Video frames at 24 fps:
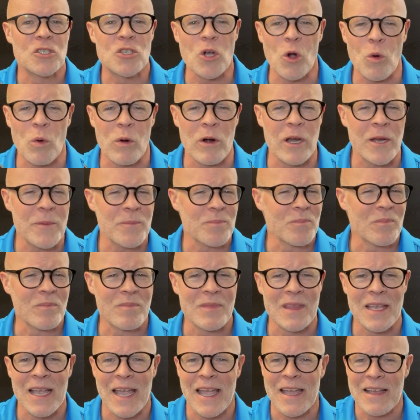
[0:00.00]
don't worry,
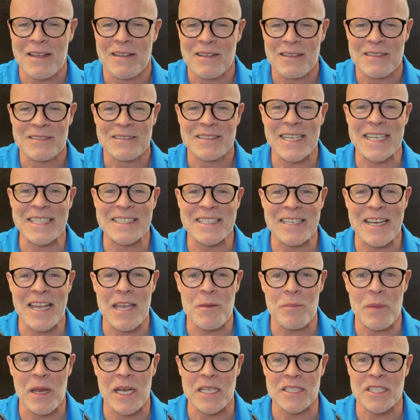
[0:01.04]
less than
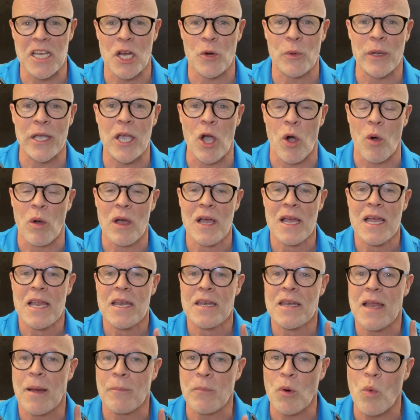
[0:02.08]
8 minutes, here we go.
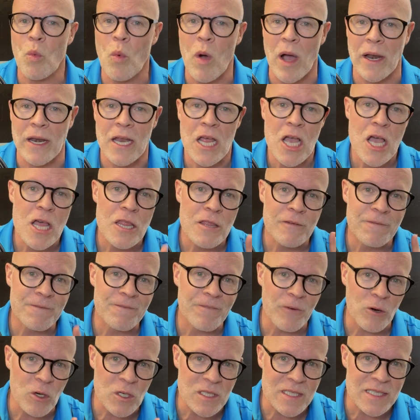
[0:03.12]
Number 1, the
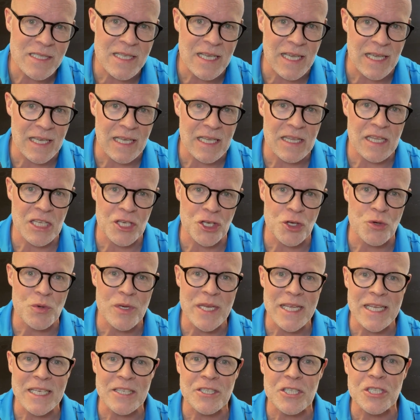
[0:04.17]
first thing that you
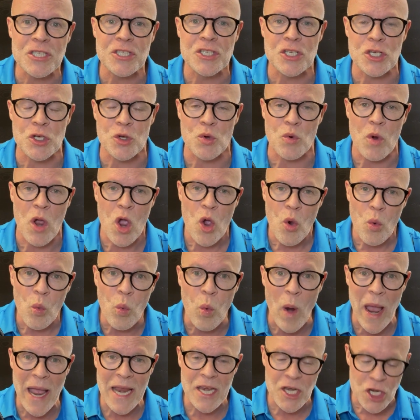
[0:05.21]
need to do
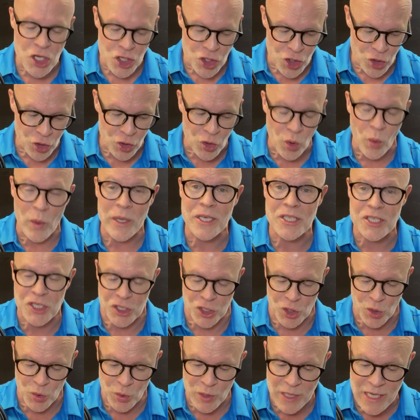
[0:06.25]
when you're going to
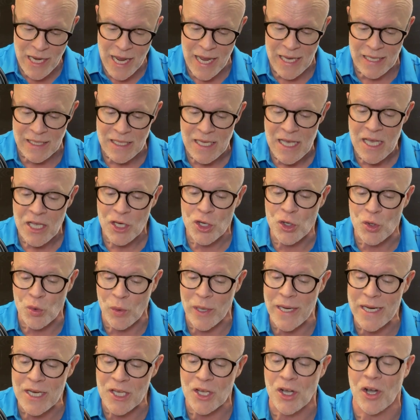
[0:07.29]
create
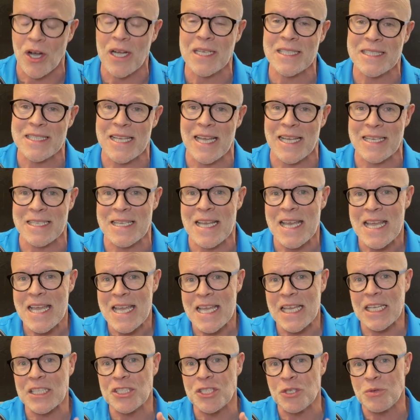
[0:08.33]
great content
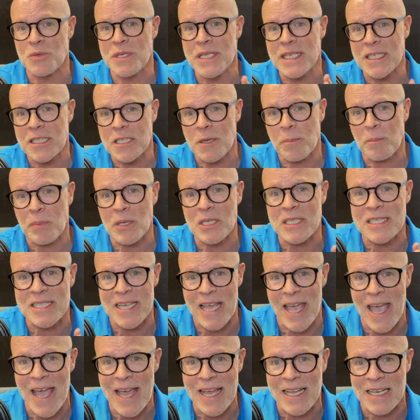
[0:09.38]
is you need to
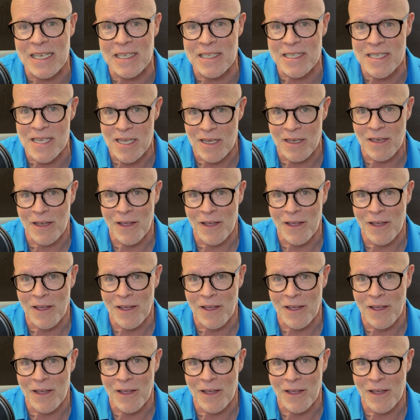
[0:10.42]
pretend